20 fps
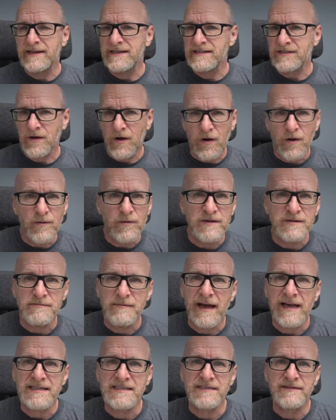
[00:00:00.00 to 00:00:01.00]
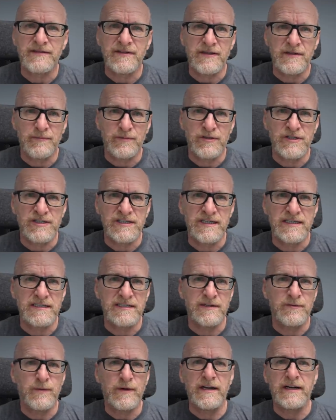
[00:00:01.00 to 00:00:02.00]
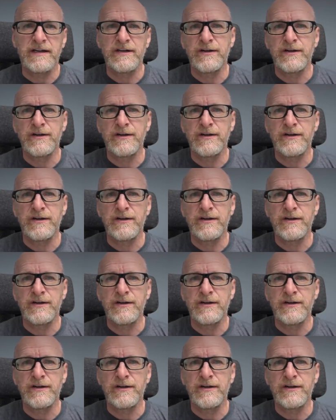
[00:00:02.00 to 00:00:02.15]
It's always massively appreciated when I